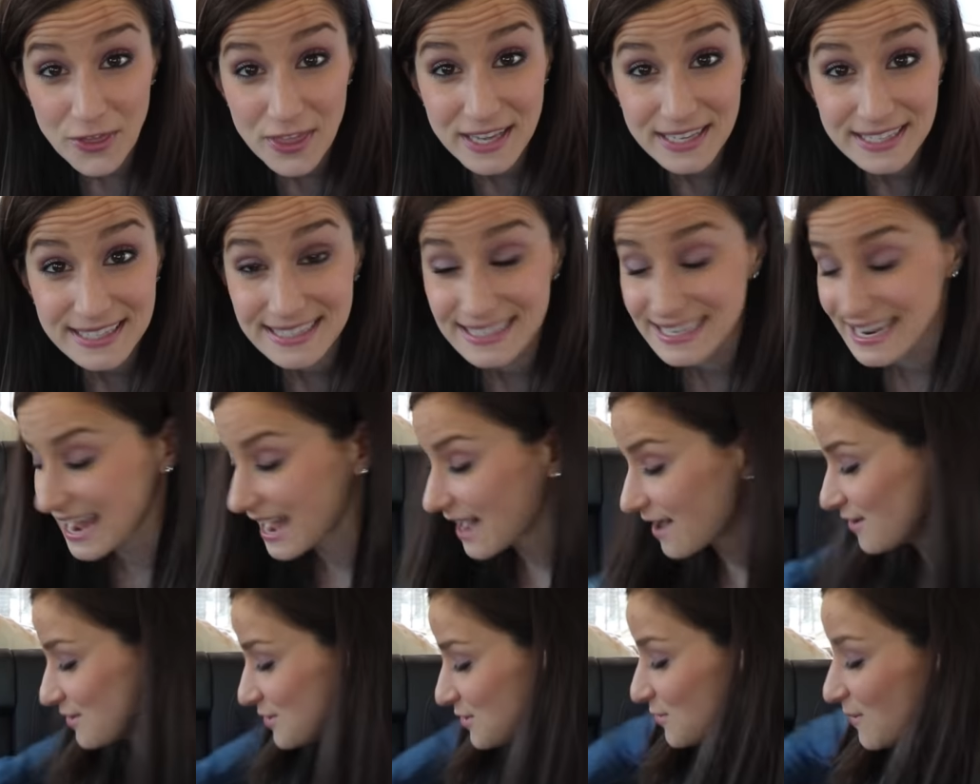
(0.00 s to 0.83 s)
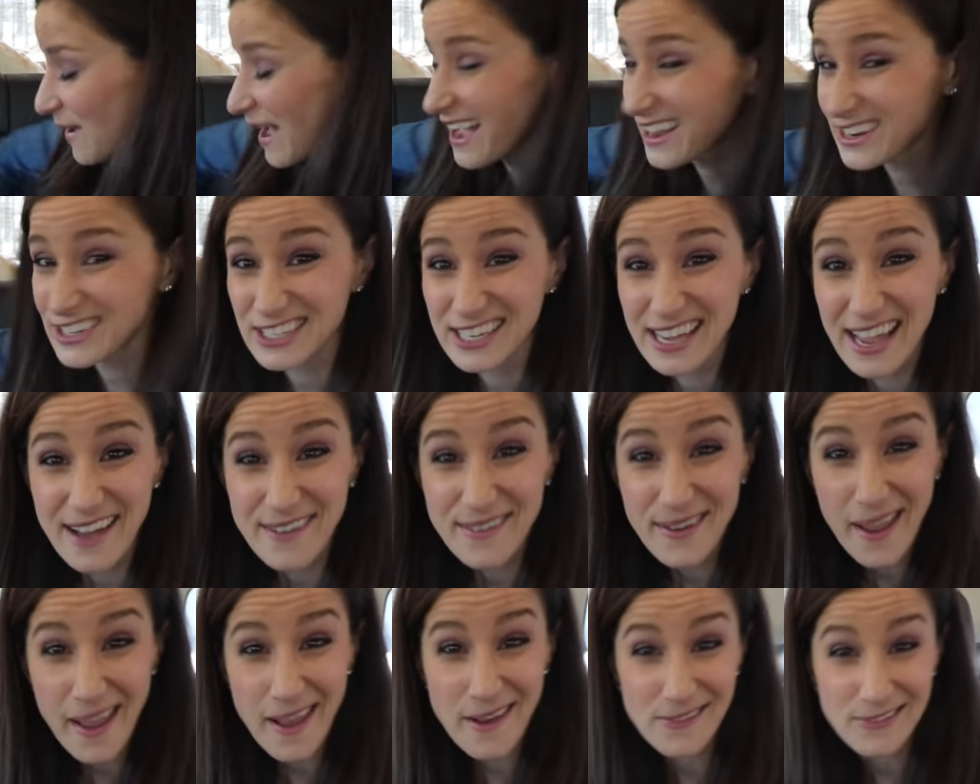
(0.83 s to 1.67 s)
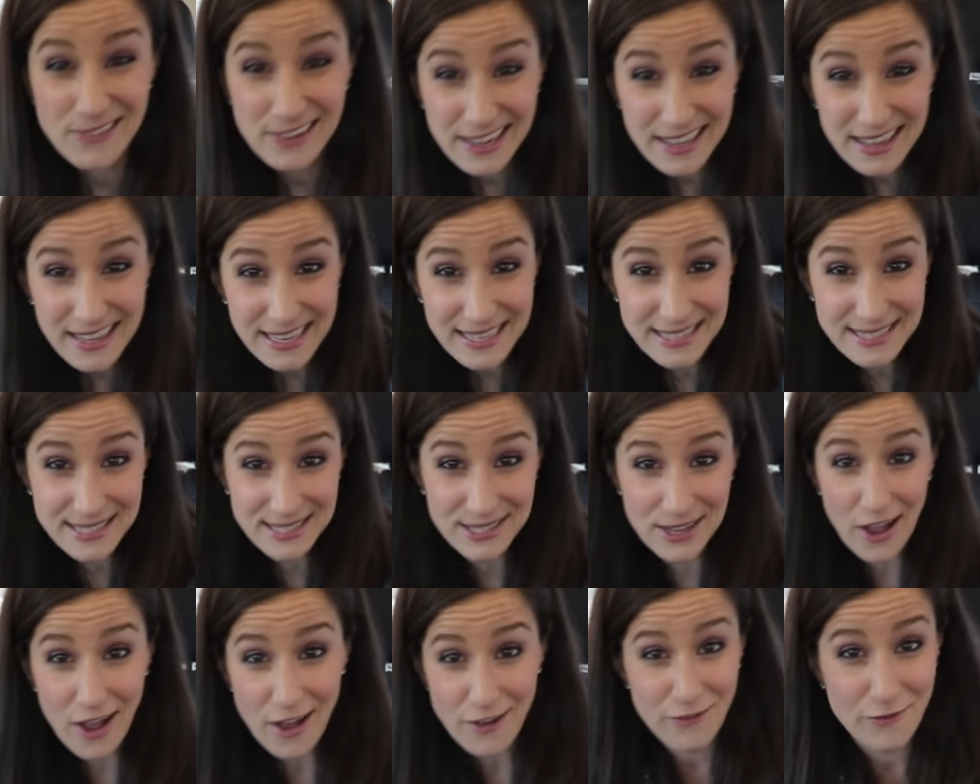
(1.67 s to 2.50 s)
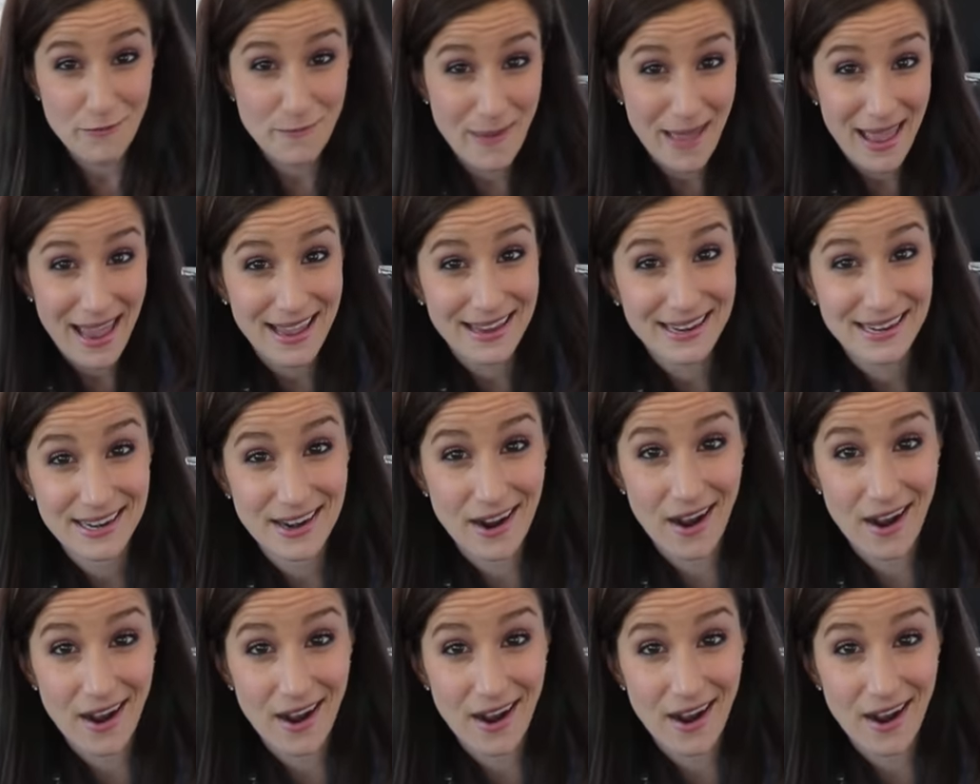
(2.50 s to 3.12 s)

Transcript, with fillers: this down, you actually have a really soft padded